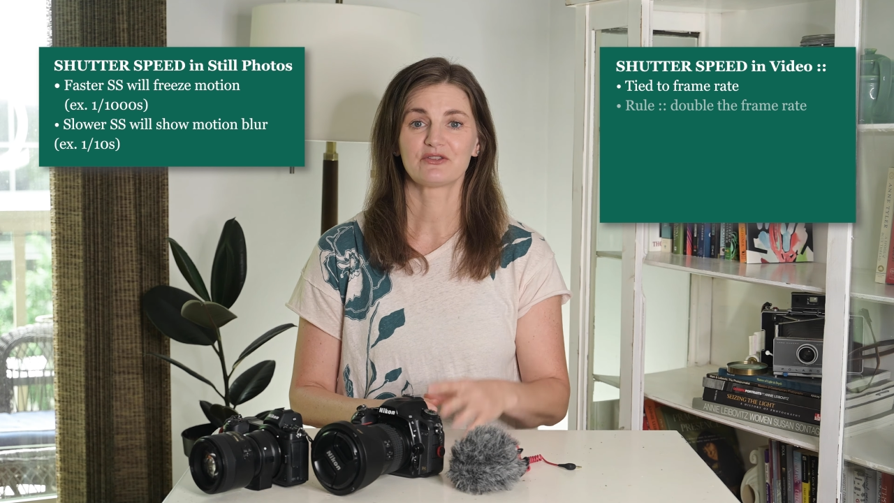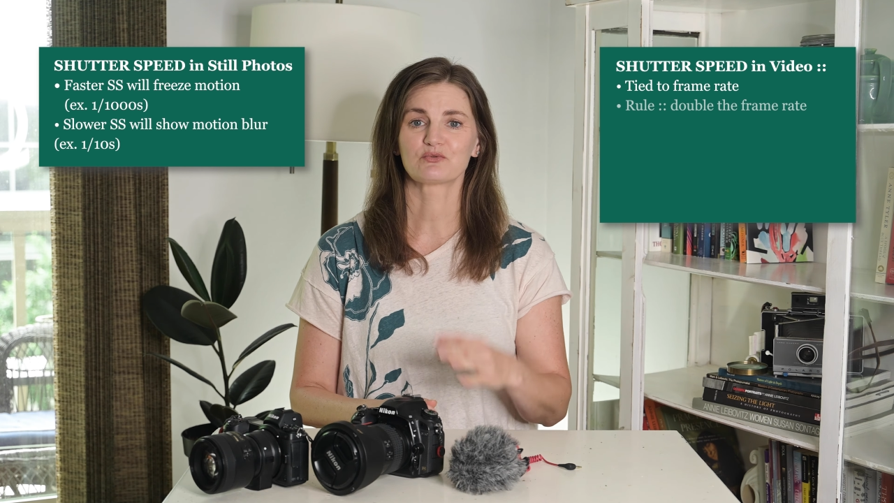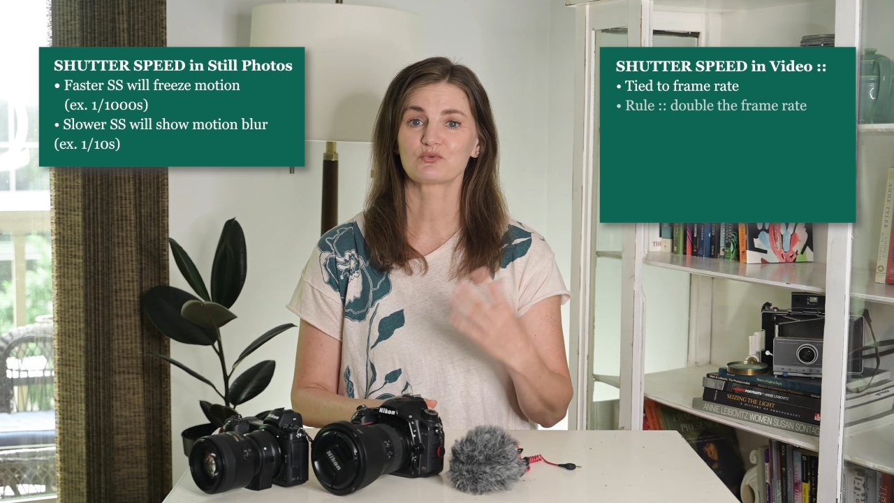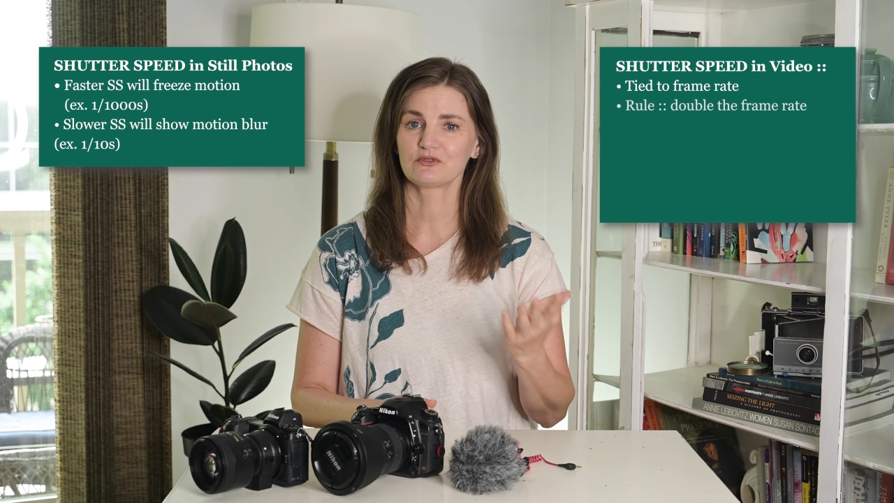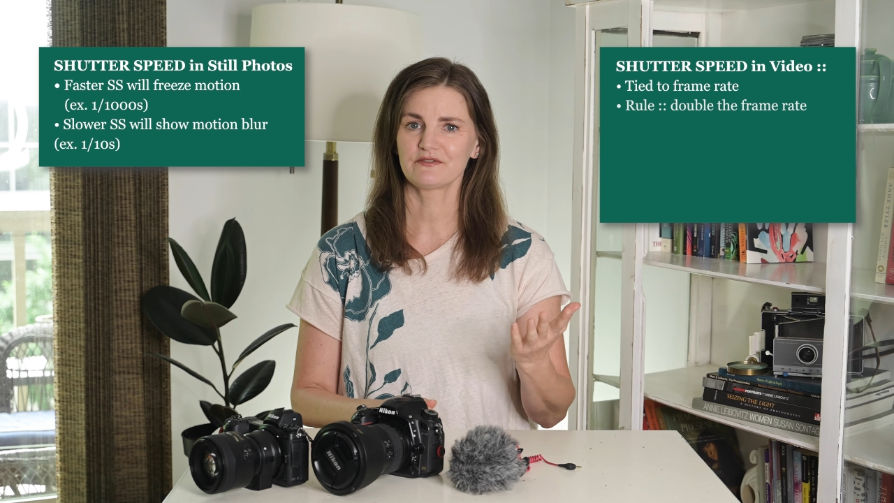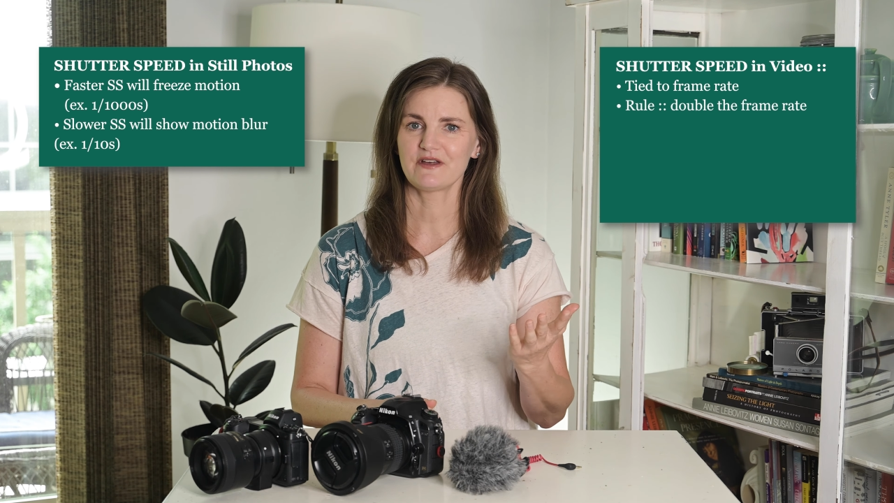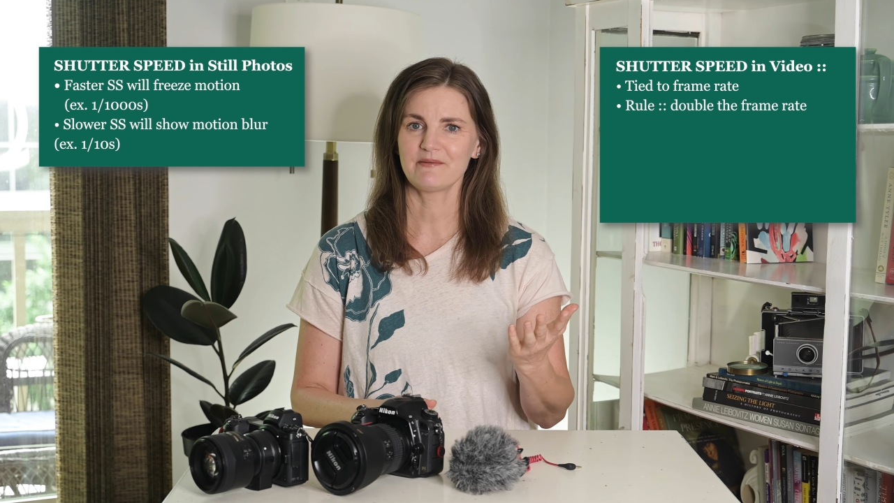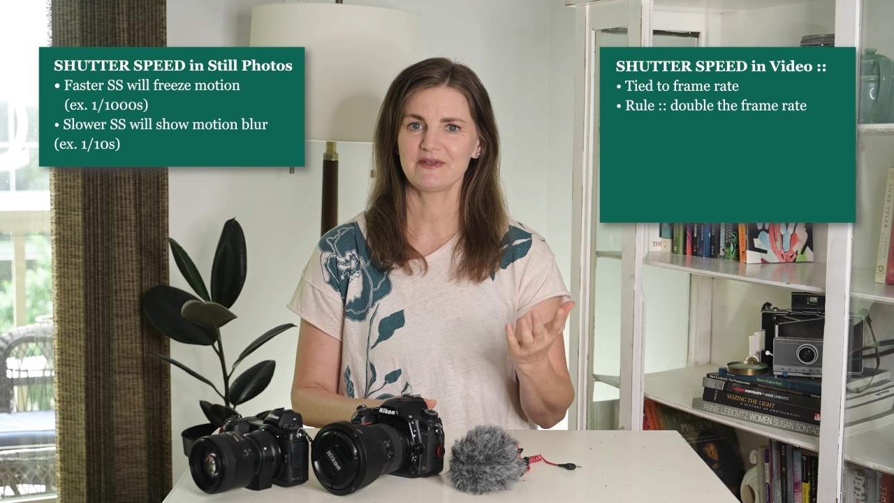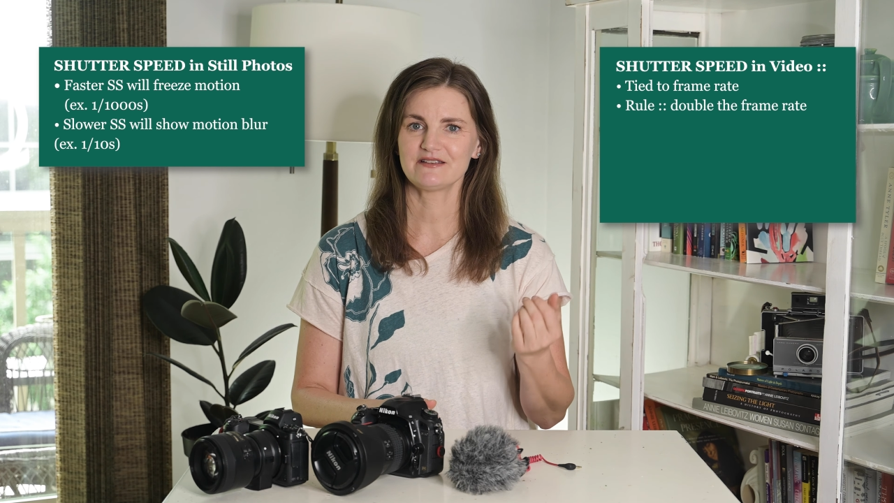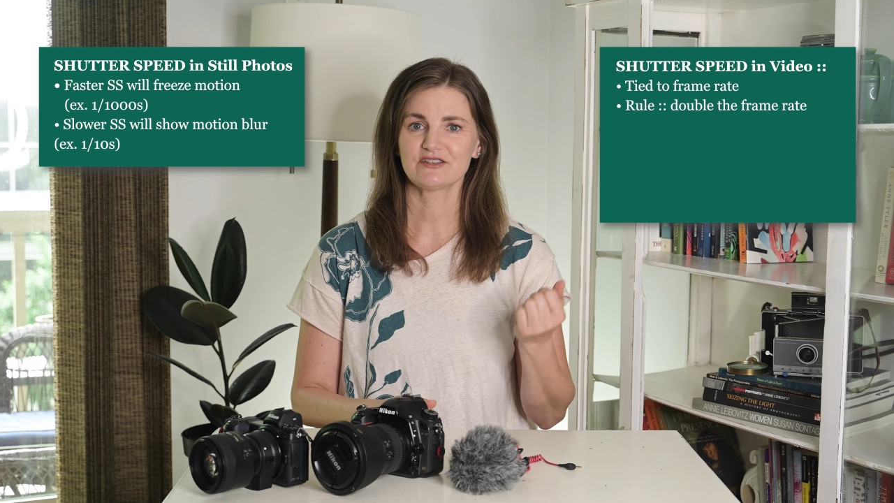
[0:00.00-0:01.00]
The rule of
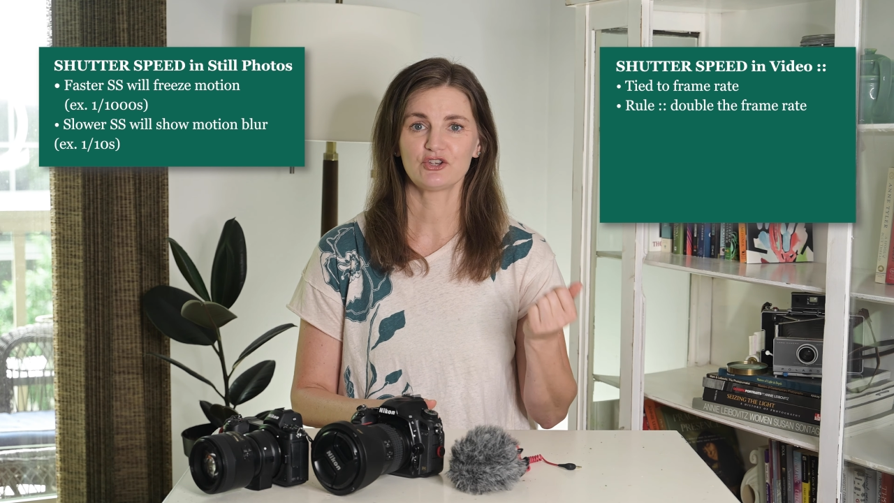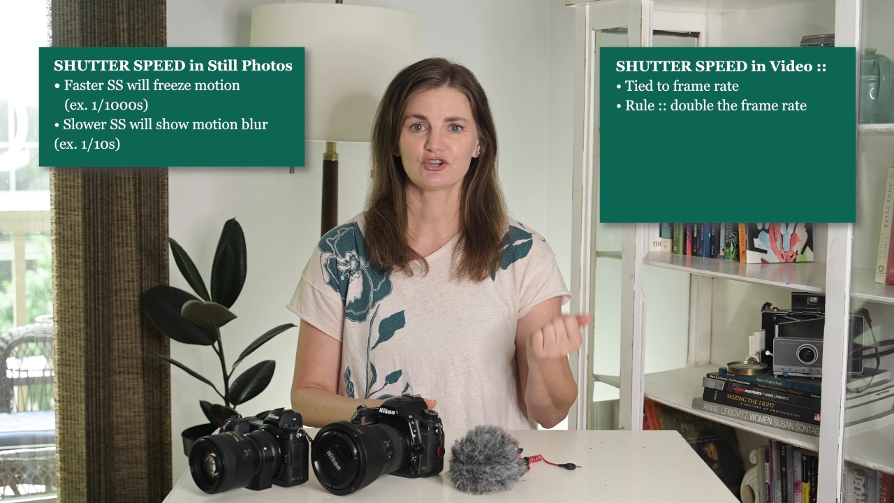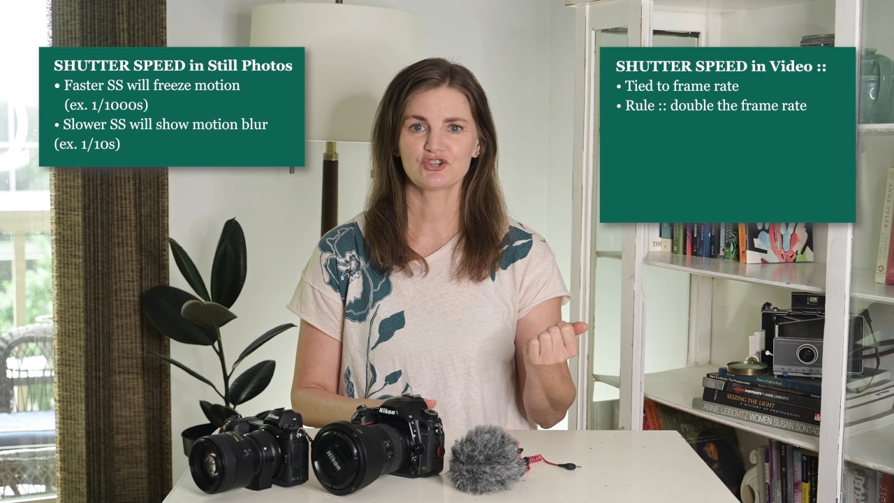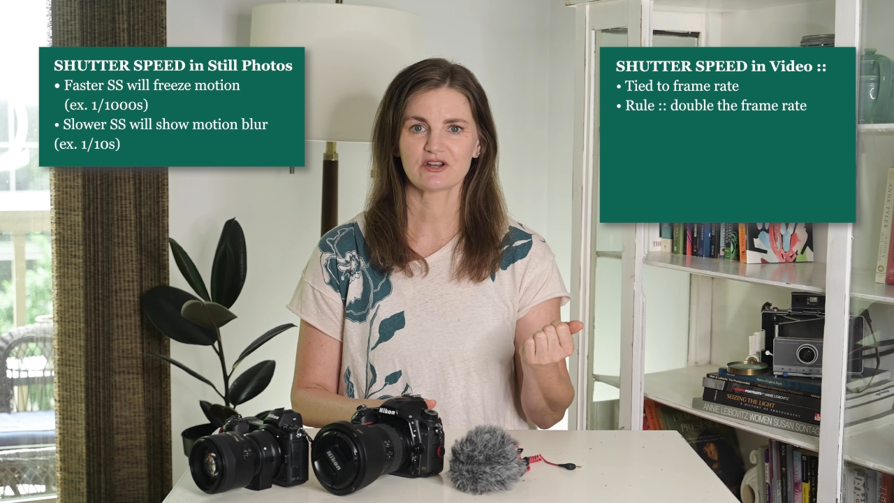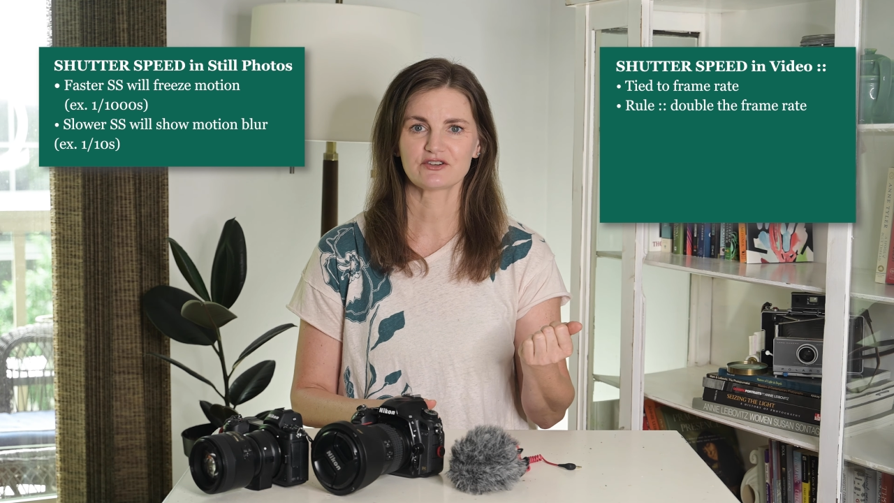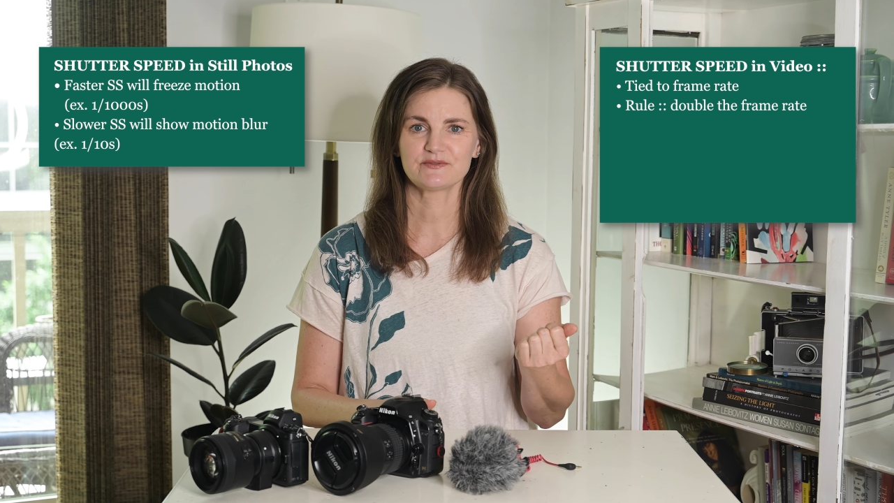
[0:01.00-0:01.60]
thumb is your shutter